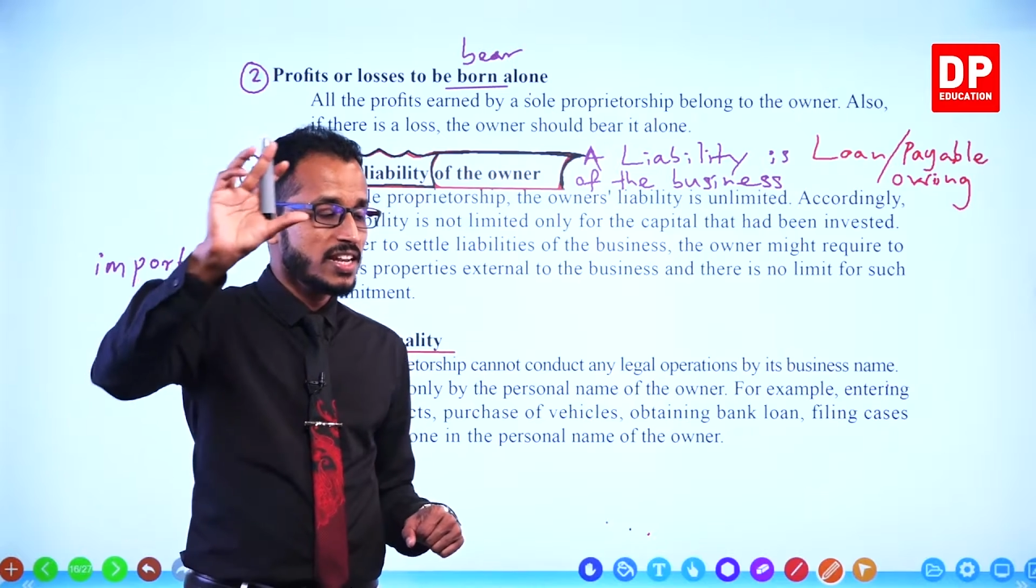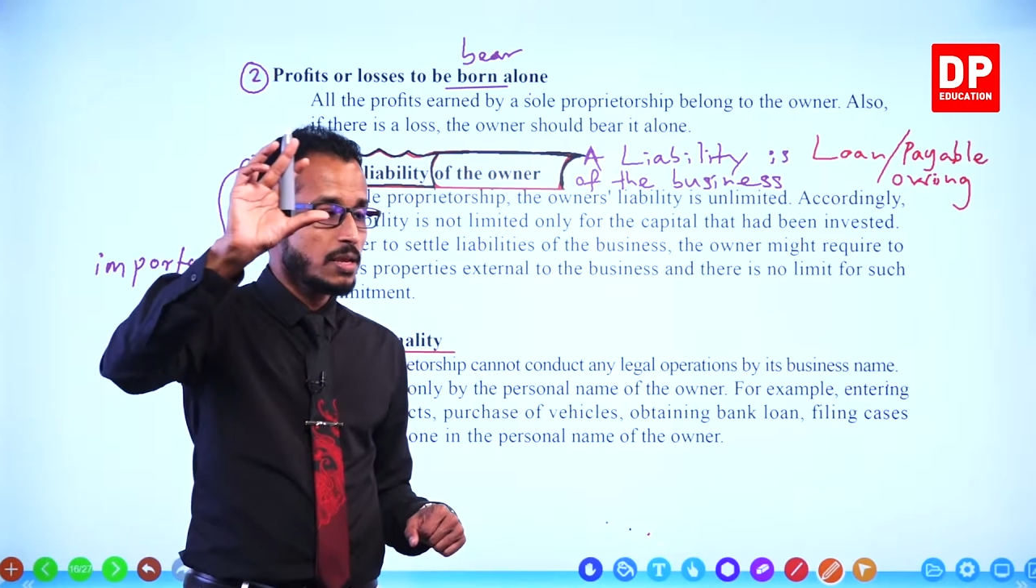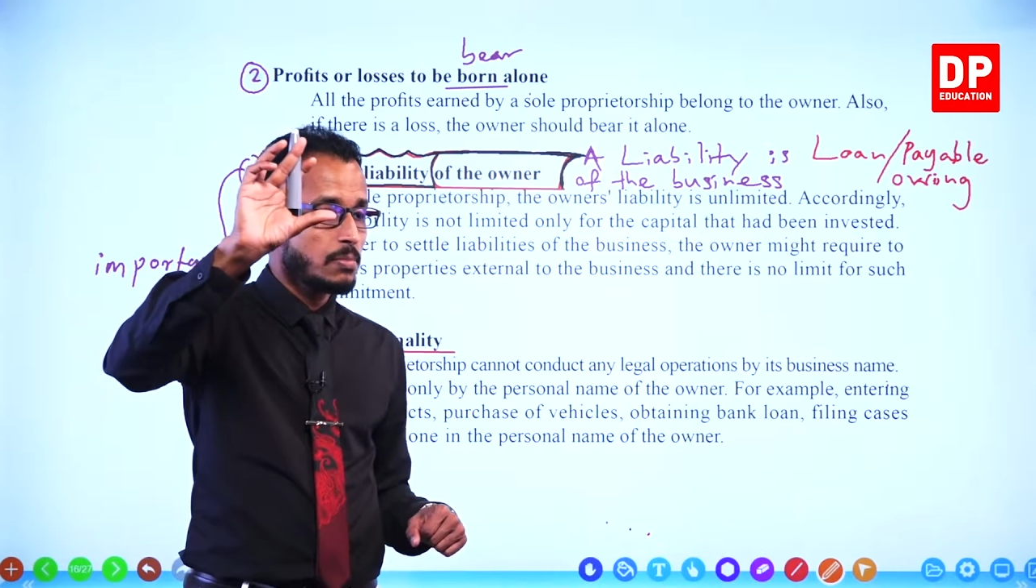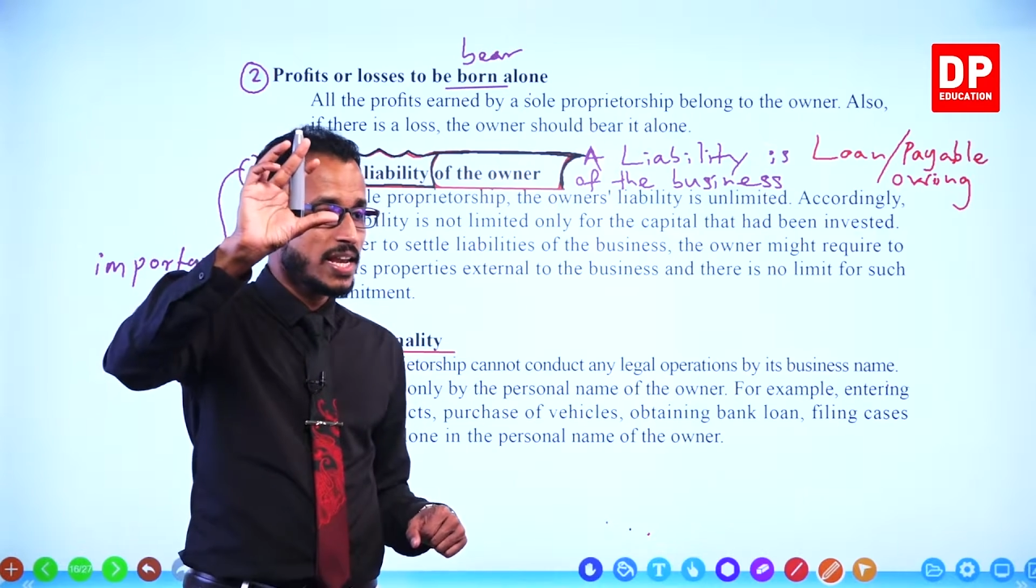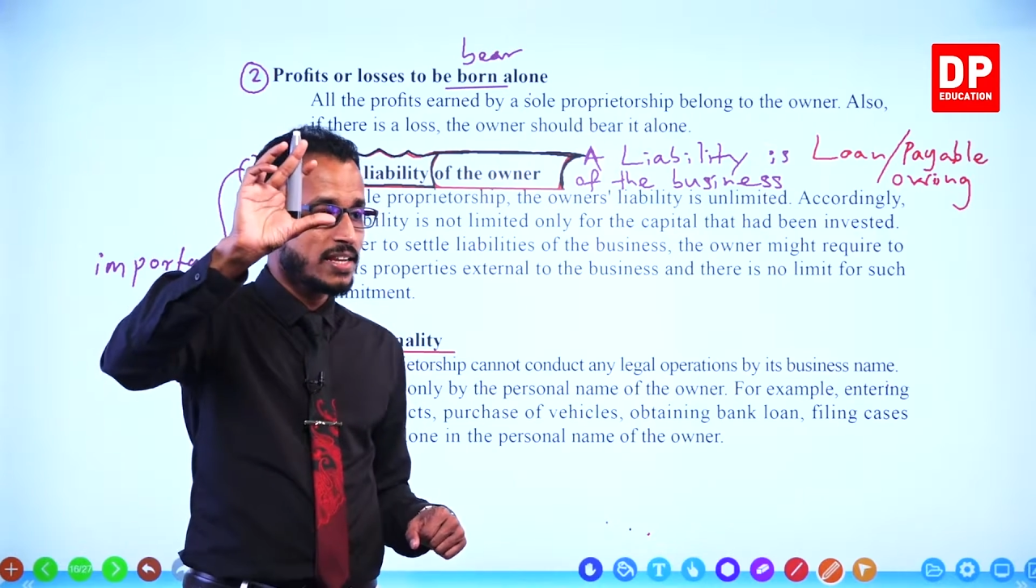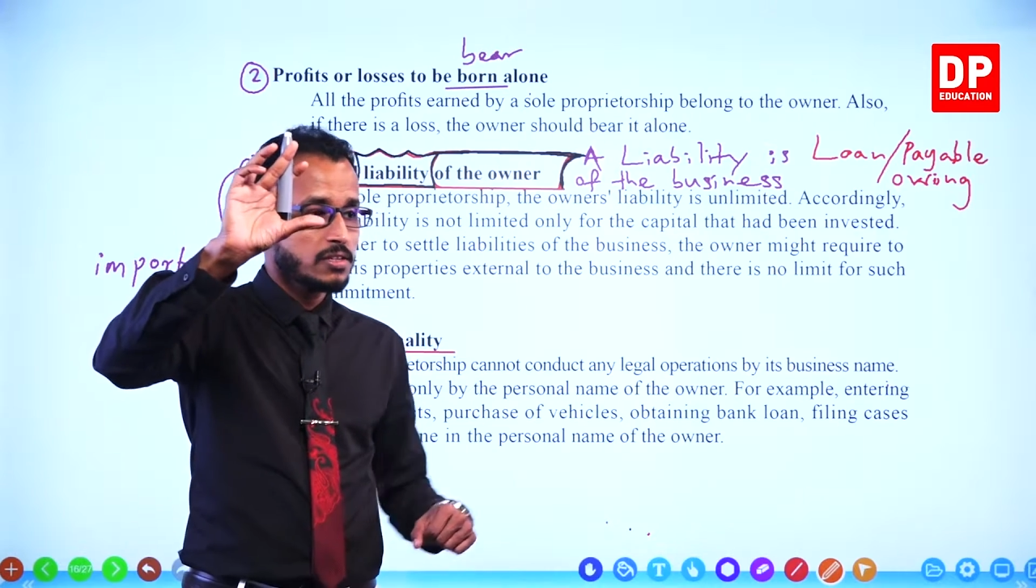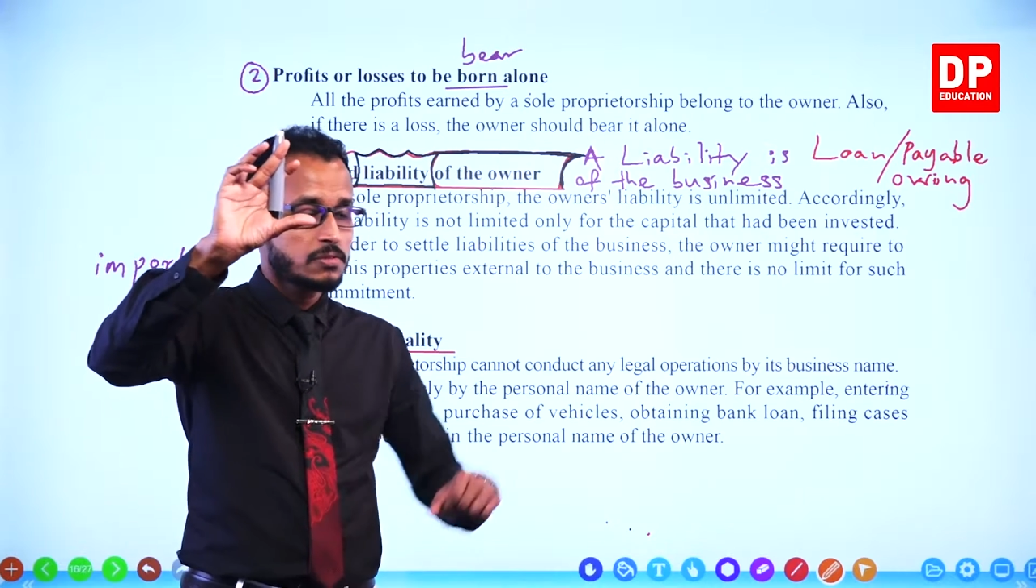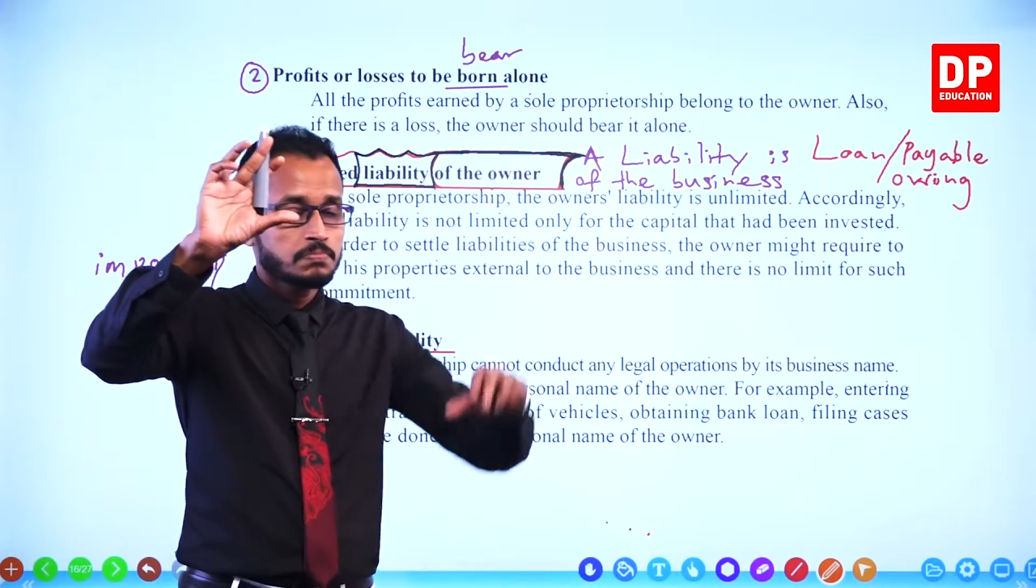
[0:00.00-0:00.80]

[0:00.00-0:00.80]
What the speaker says: name like